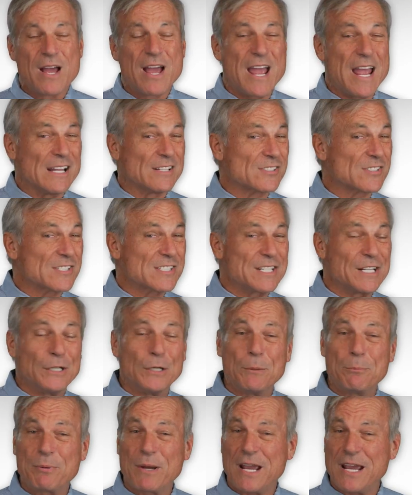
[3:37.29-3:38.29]
and
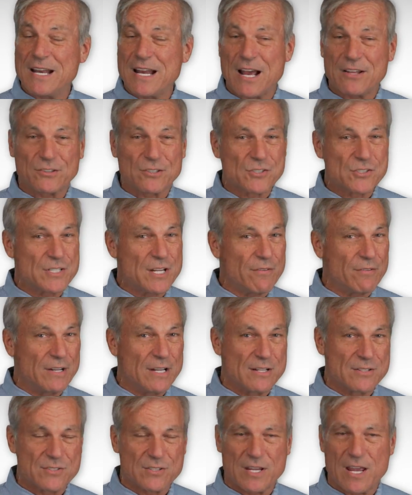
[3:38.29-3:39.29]
still paying out those
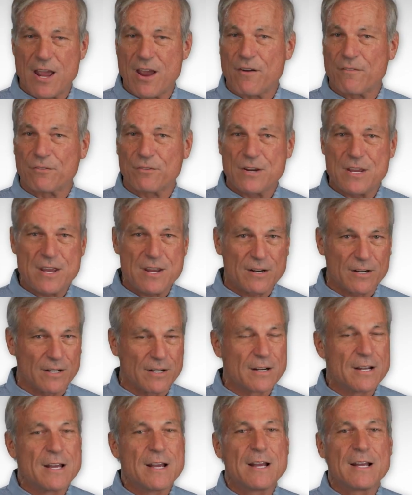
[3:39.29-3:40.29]
dividends every year